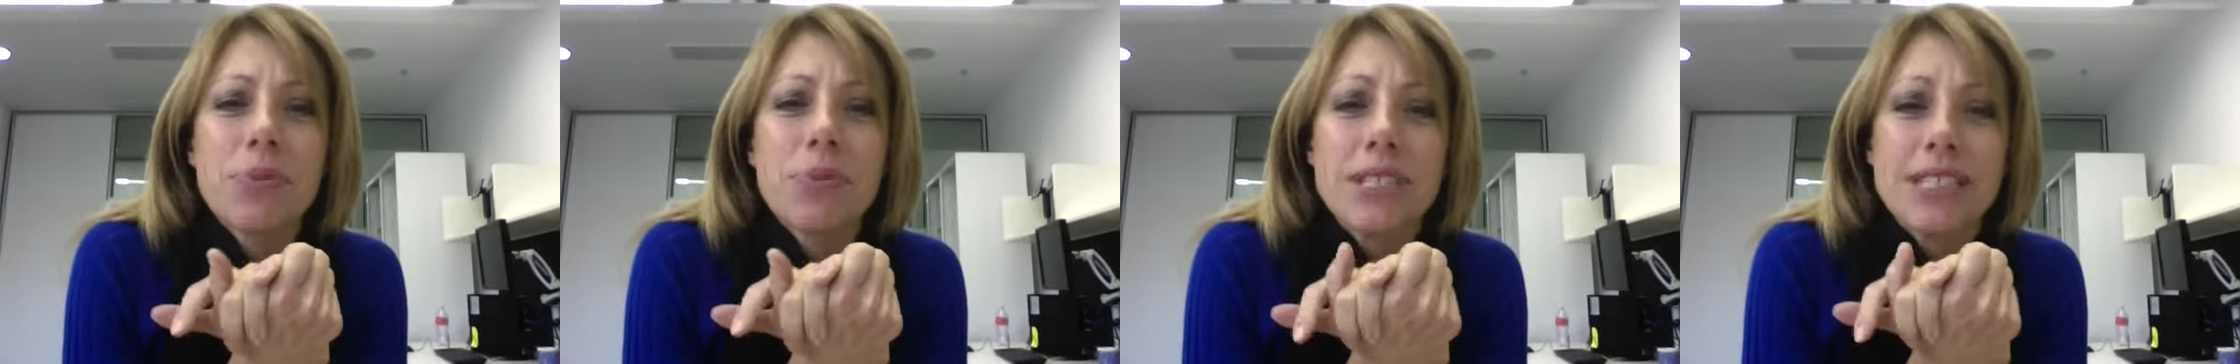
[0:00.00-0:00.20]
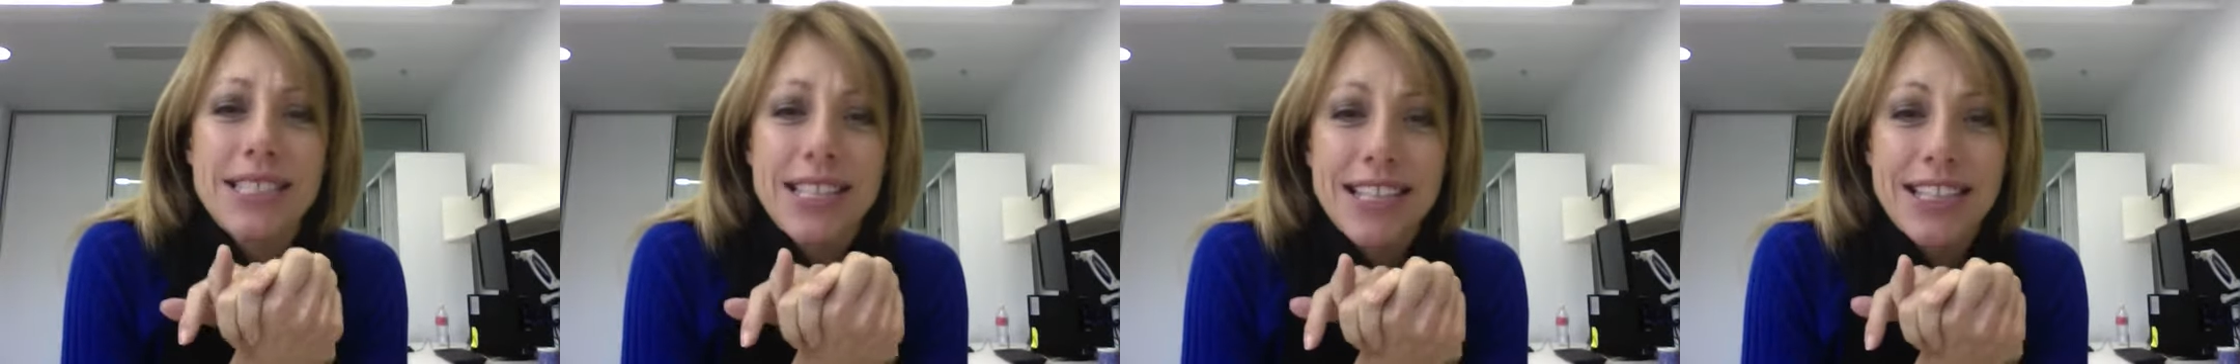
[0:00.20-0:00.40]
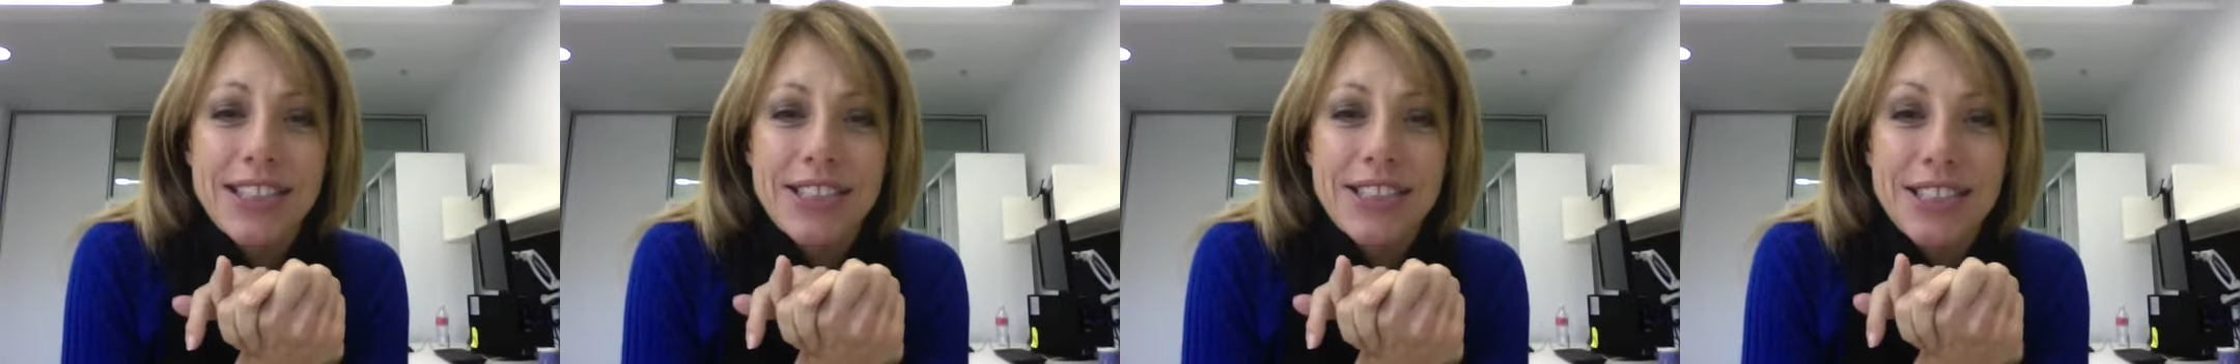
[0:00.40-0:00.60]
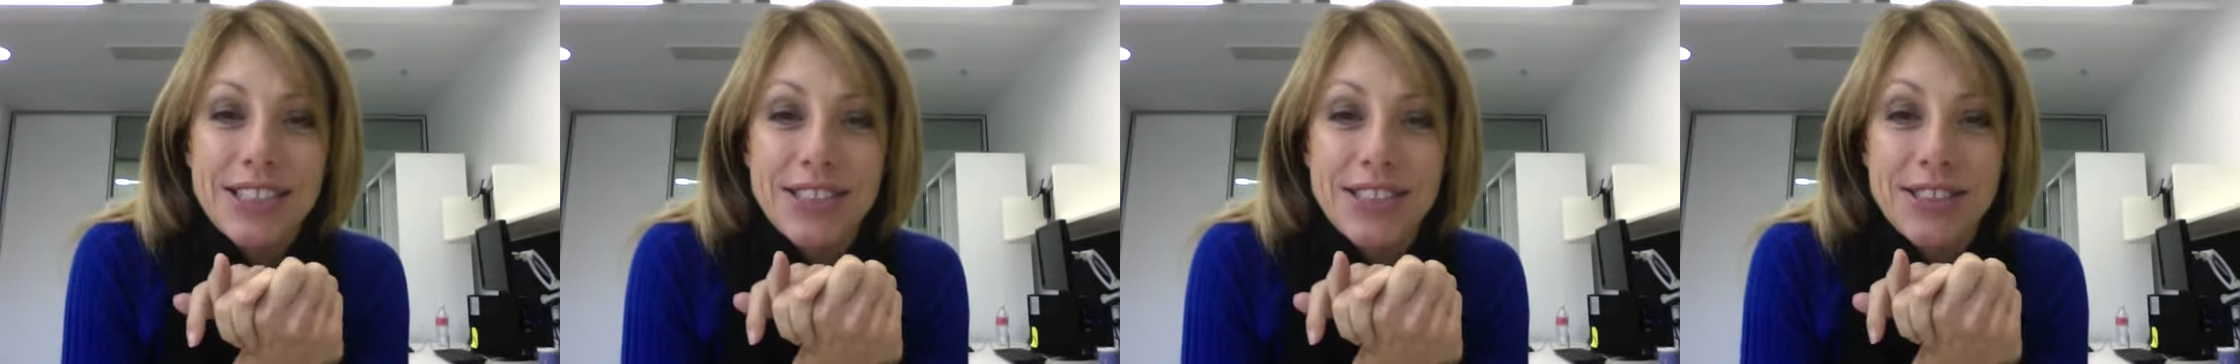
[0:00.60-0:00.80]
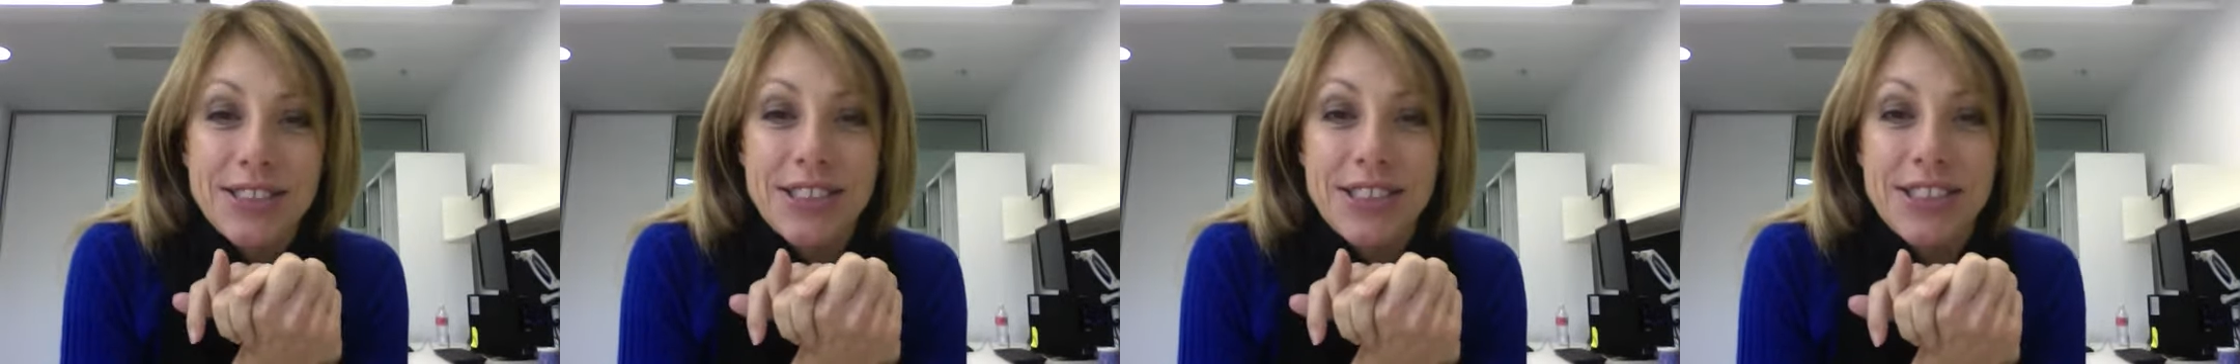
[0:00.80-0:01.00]
prestigious
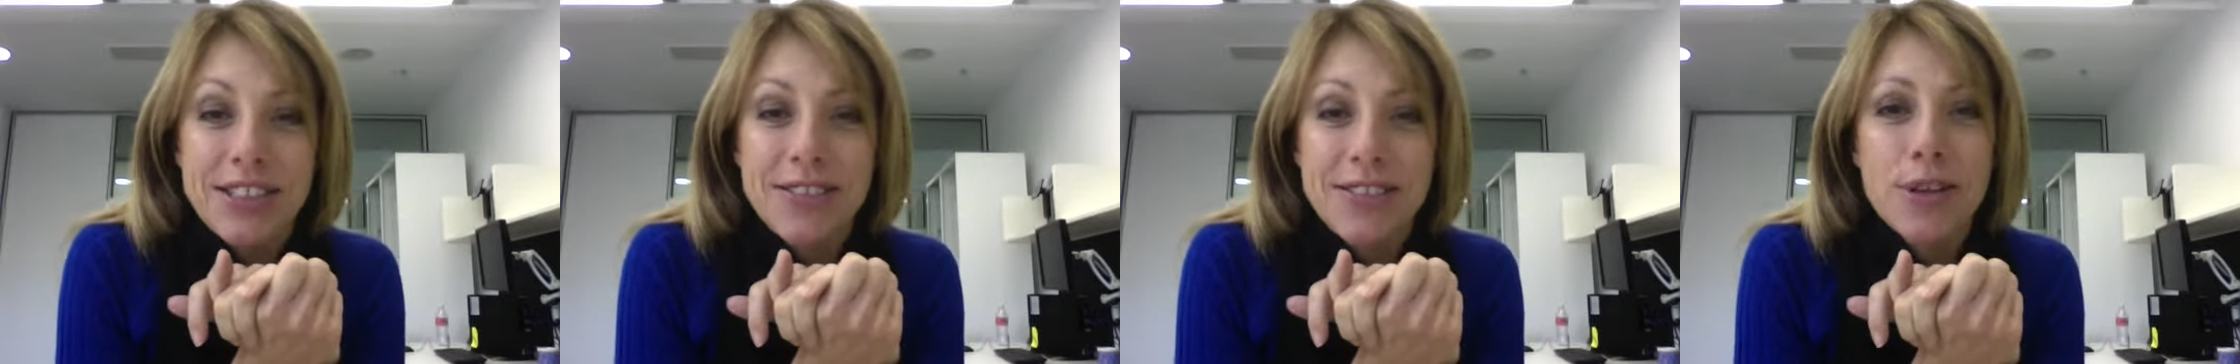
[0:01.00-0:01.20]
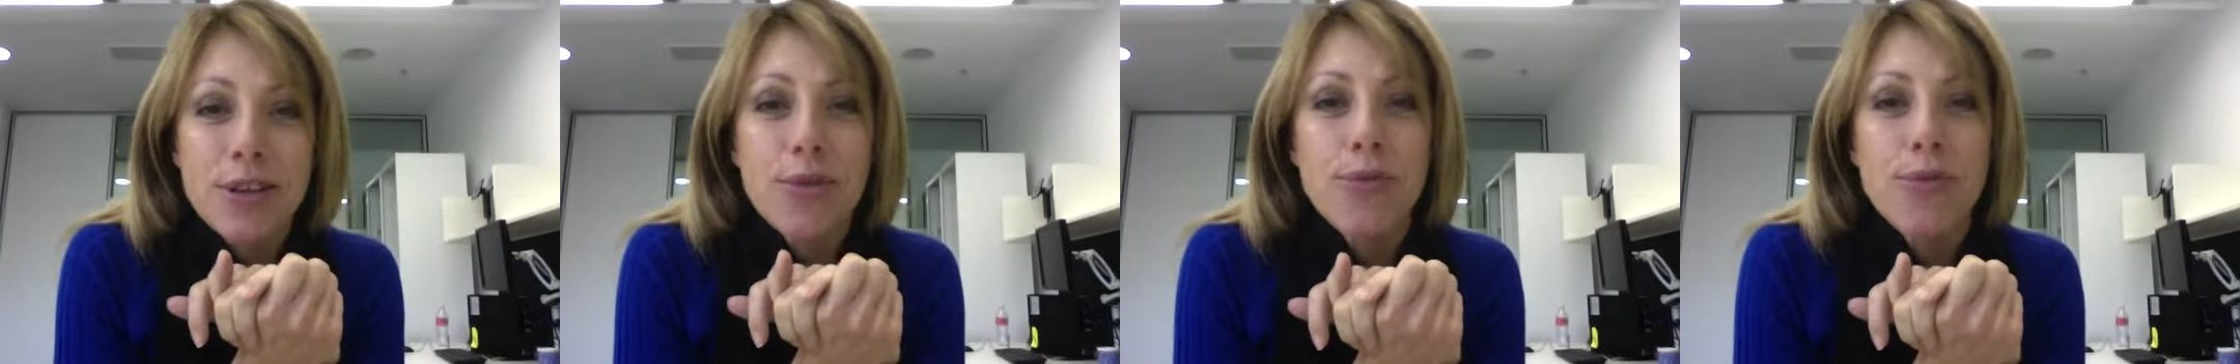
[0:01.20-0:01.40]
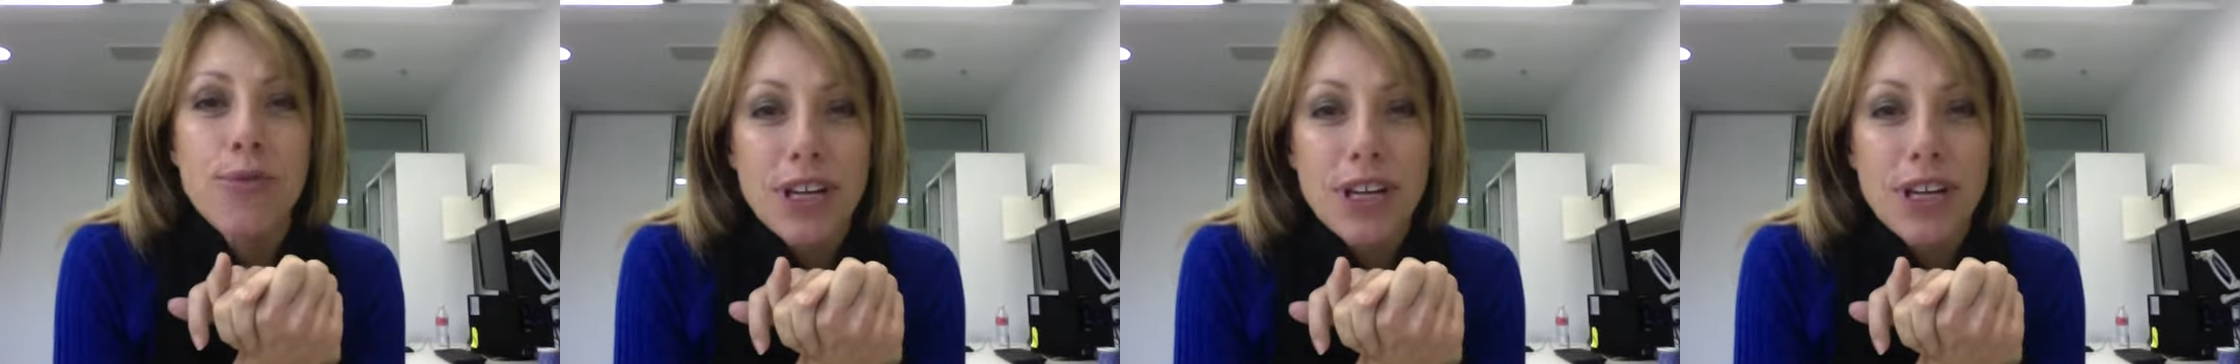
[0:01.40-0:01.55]
as the